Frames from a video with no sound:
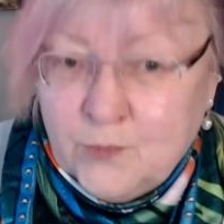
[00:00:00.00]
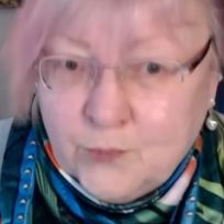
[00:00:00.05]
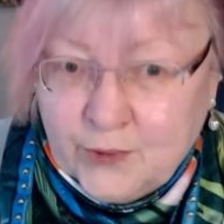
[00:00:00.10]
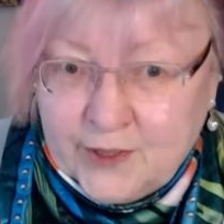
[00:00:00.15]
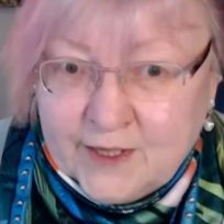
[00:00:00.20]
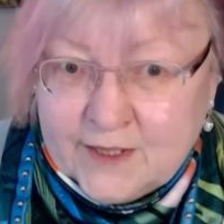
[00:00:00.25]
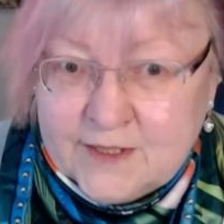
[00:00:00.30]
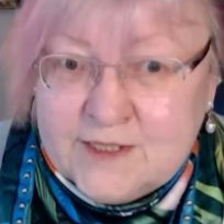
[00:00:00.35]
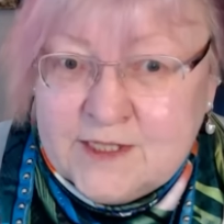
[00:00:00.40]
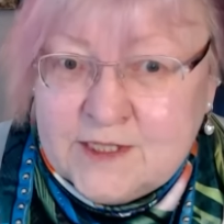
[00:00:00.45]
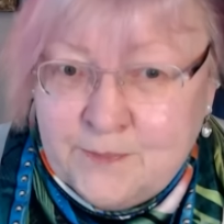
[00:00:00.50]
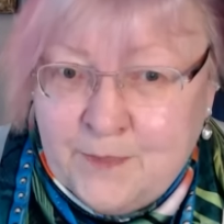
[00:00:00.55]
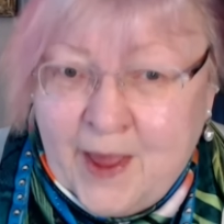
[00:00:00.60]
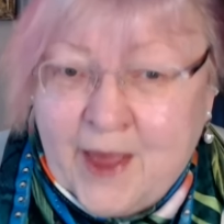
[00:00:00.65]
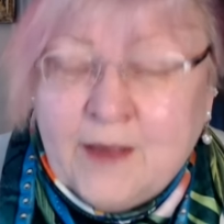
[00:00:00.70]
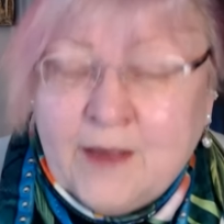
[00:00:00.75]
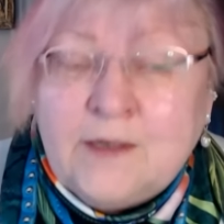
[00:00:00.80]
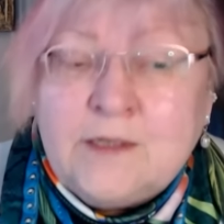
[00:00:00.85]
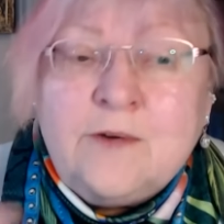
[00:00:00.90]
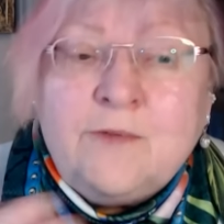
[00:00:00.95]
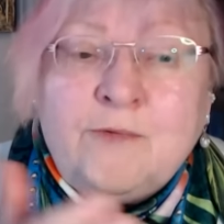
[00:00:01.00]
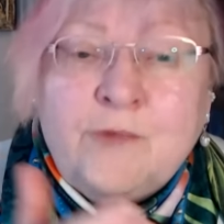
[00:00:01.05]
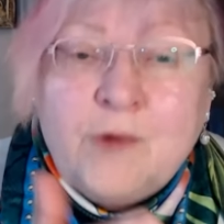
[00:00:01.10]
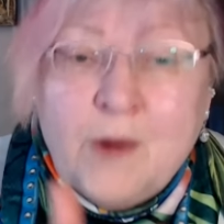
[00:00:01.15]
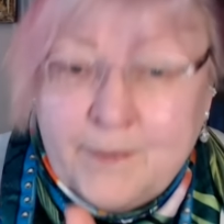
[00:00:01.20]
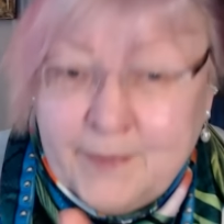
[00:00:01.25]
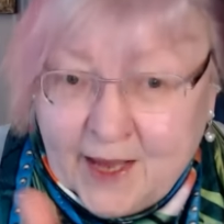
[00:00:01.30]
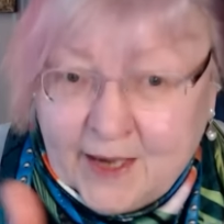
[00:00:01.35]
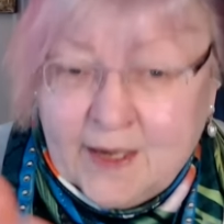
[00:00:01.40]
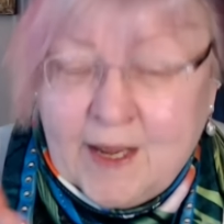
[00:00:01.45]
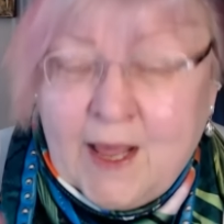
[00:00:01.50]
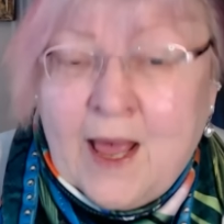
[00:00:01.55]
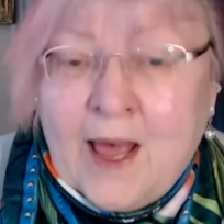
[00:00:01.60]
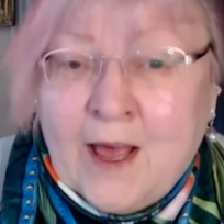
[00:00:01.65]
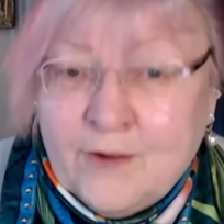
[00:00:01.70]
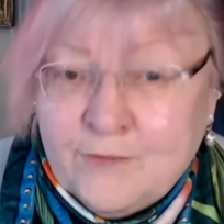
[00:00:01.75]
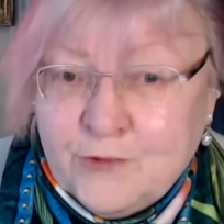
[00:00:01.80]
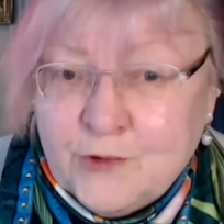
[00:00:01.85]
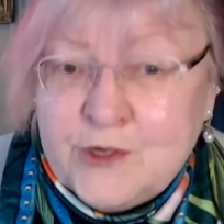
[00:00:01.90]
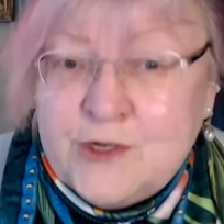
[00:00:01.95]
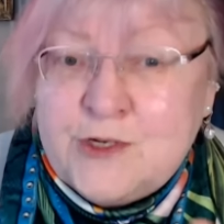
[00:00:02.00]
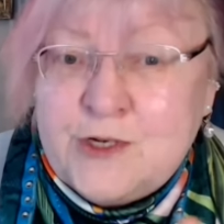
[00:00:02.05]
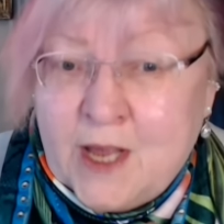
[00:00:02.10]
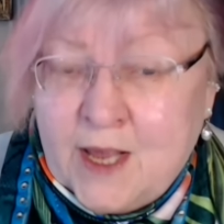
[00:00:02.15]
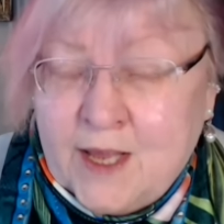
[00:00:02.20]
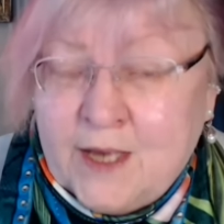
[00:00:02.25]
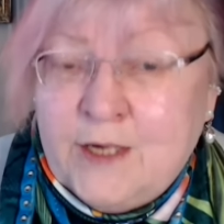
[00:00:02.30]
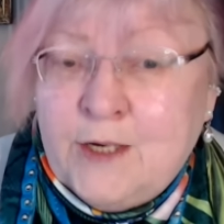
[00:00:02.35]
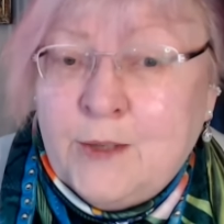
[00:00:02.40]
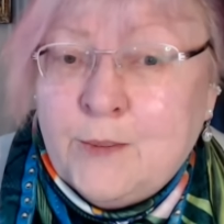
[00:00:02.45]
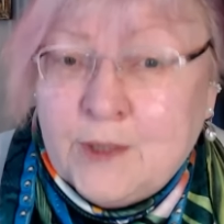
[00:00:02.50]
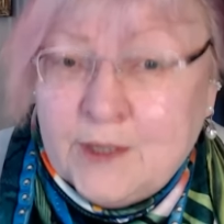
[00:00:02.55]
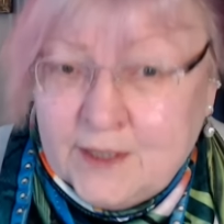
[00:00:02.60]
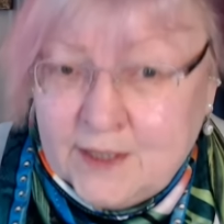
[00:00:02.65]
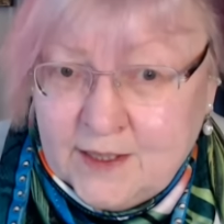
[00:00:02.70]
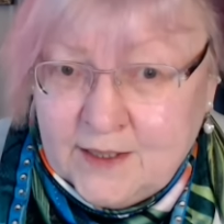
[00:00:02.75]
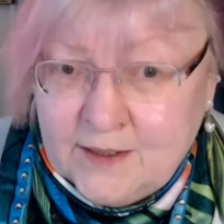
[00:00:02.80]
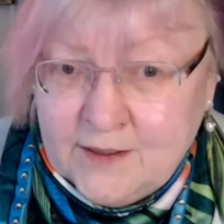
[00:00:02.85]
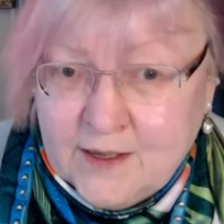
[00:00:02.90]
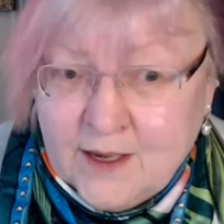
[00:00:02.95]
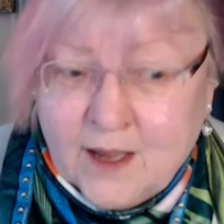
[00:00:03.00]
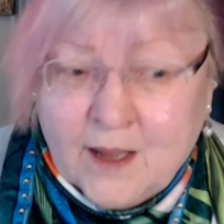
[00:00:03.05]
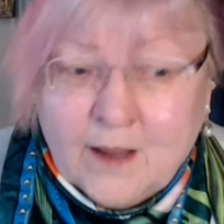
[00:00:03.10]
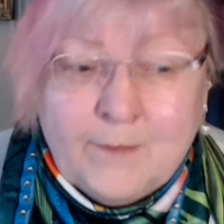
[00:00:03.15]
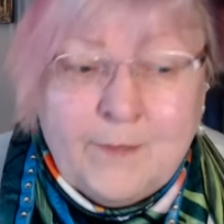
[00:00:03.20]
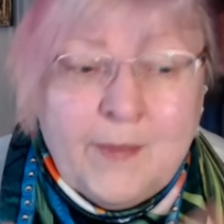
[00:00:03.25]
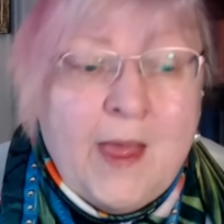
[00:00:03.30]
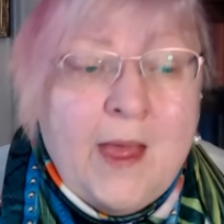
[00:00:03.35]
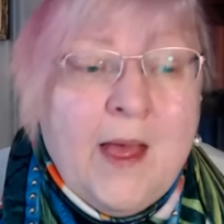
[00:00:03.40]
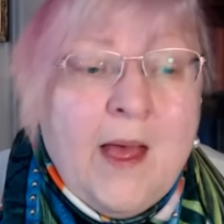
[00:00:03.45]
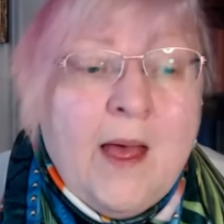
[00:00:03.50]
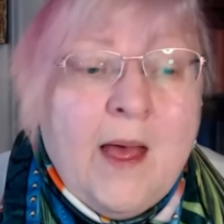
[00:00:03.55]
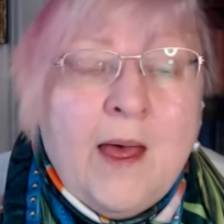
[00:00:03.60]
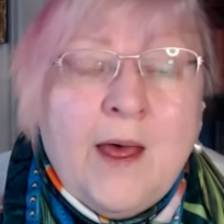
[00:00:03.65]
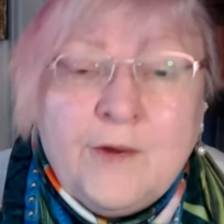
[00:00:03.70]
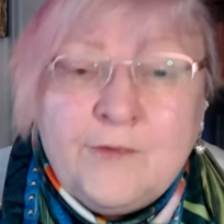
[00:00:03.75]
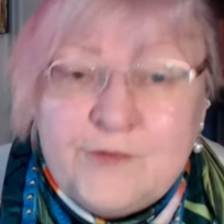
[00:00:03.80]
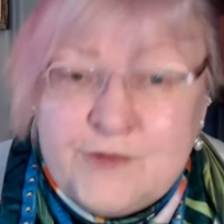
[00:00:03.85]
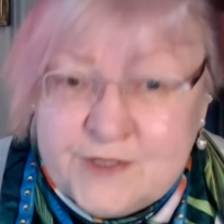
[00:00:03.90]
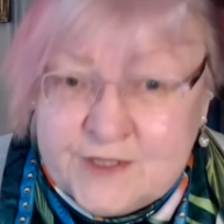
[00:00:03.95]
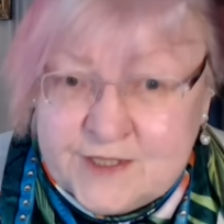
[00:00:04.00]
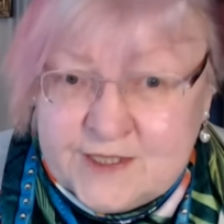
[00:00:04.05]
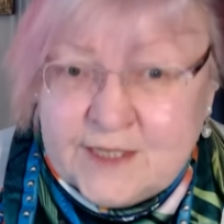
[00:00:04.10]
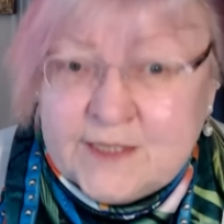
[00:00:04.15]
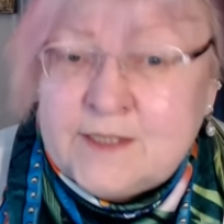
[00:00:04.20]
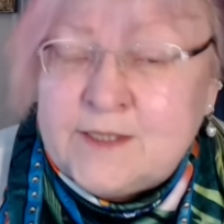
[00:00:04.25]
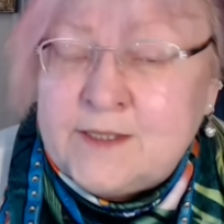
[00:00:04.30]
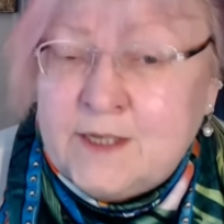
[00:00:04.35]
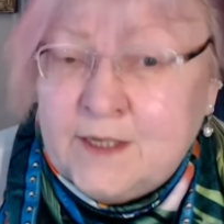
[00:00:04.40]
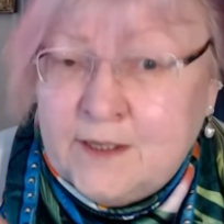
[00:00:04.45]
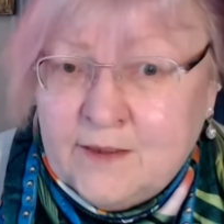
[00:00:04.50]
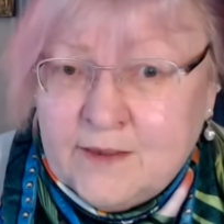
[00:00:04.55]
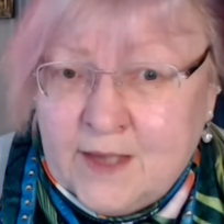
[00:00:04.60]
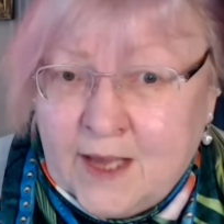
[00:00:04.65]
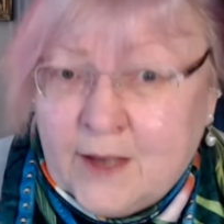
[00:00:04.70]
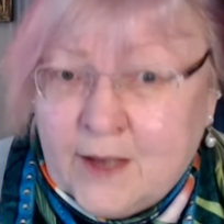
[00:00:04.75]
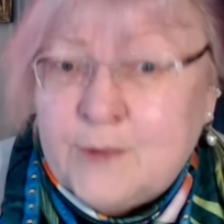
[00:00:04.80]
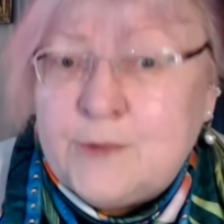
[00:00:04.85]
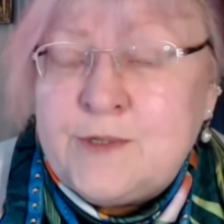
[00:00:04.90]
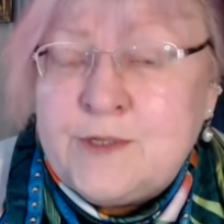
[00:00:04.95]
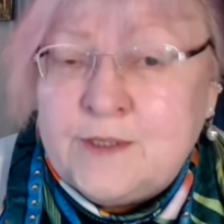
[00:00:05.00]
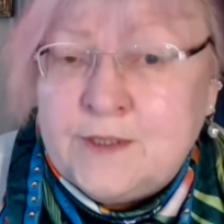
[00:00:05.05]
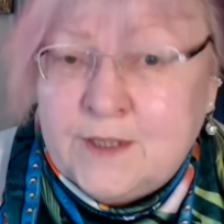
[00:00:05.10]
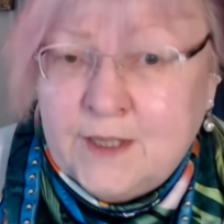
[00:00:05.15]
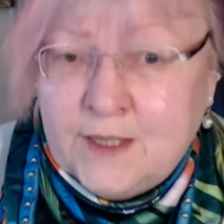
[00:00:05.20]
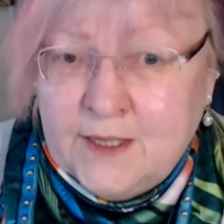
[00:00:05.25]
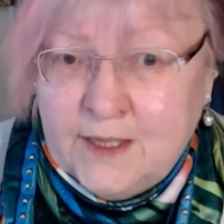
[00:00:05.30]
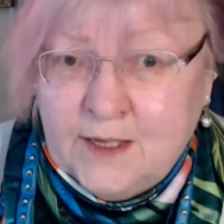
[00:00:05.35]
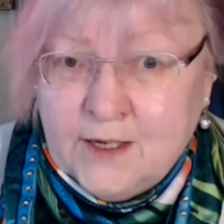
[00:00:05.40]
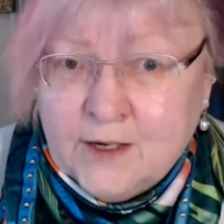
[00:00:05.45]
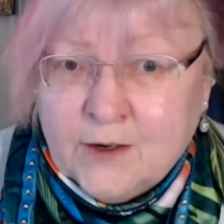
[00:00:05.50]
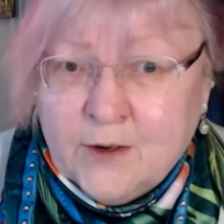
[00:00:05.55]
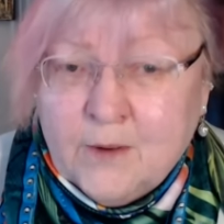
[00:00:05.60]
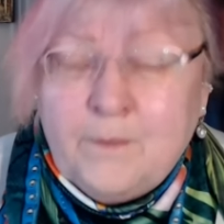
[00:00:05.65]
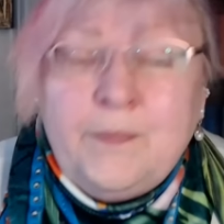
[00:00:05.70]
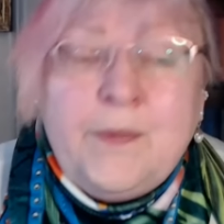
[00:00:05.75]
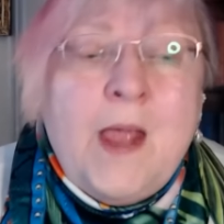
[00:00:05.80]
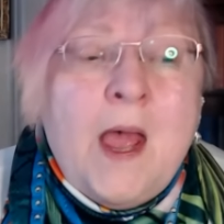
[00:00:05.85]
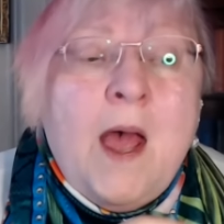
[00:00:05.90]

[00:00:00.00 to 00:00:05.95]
we expect from that average annual income of $60,000 a year,